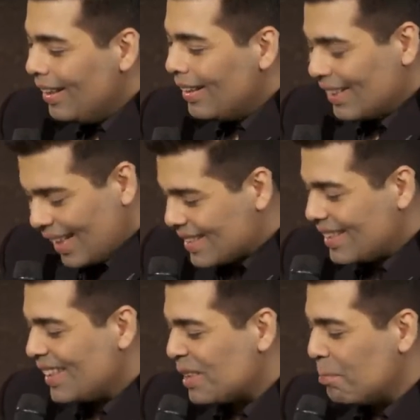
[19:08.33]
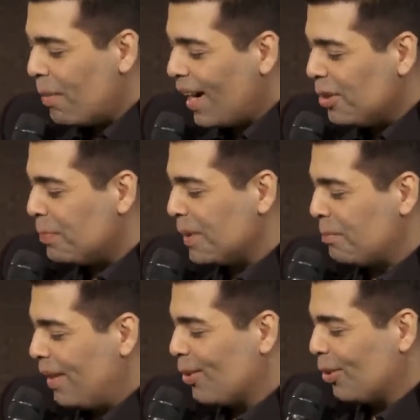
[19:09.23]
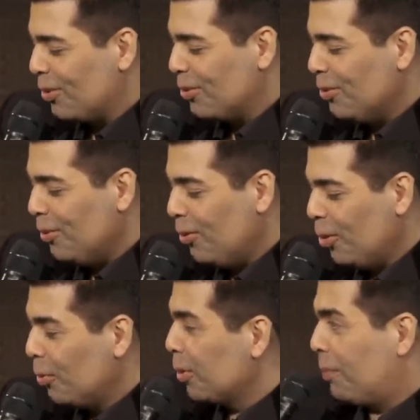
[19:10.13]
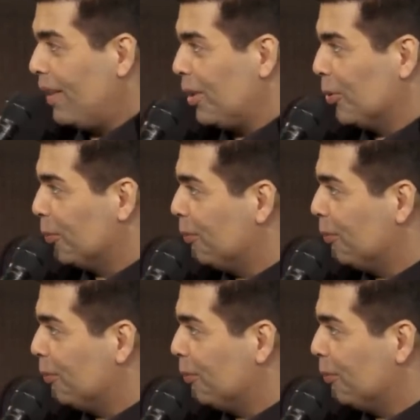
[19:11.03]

Lastly, in a biopic made on you, who would play you?